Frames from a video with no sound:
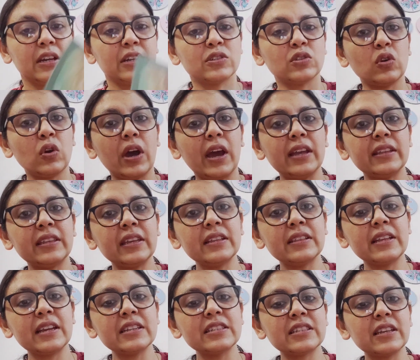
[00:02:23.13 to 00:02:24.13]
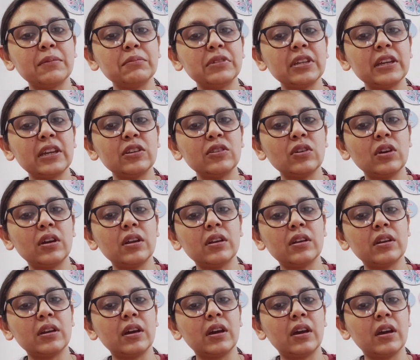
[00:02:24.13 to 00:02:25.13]
So I think there's something in
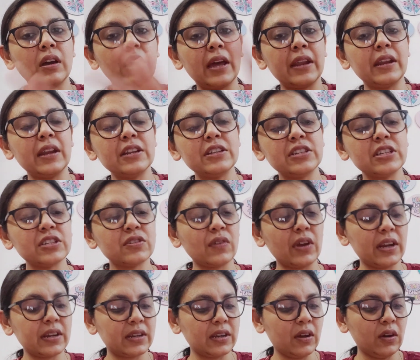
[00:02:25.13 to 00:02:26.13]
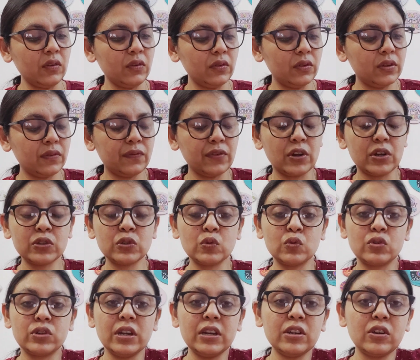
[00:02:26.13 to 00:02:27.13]
your energies right now, if you're a
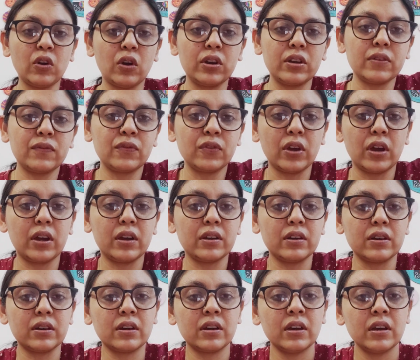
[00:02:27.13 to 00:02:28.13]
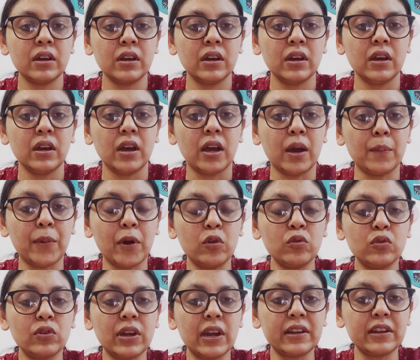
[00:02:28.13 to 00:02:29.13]
student or if you're
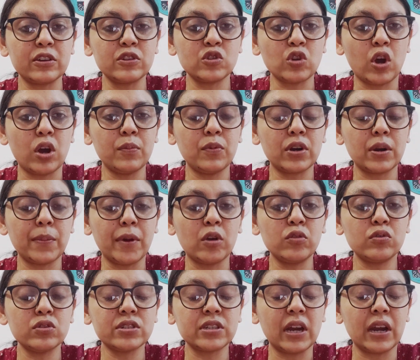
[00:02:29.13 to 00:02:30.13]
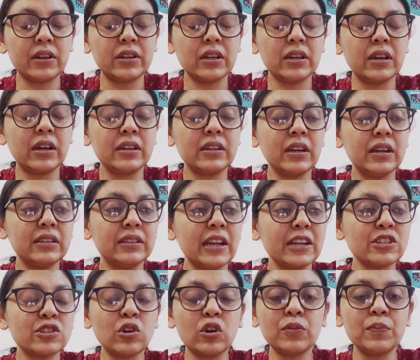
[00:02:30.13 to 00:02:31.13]
about to get a job or about to start a career,
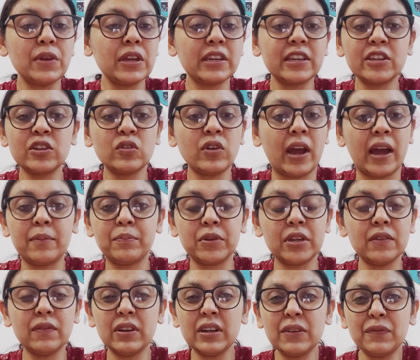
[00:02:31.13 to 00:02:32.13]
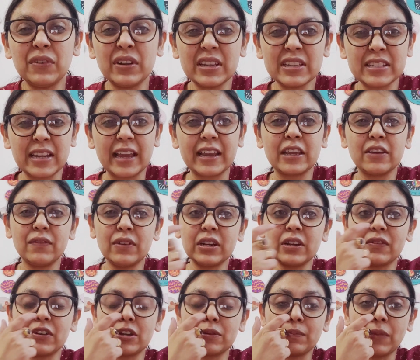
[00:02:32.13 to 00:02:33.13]
that's not making you happy. Even if it is like, even
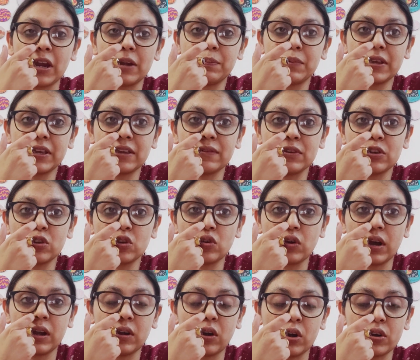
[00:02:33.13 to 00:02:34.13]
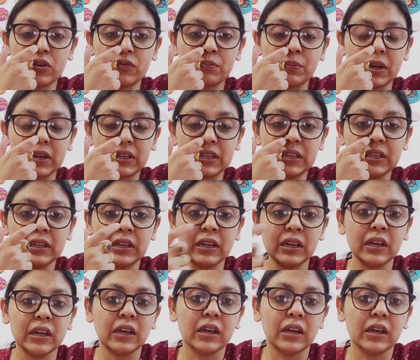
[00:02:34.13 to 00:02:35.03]
if it might be giving you a lot of money,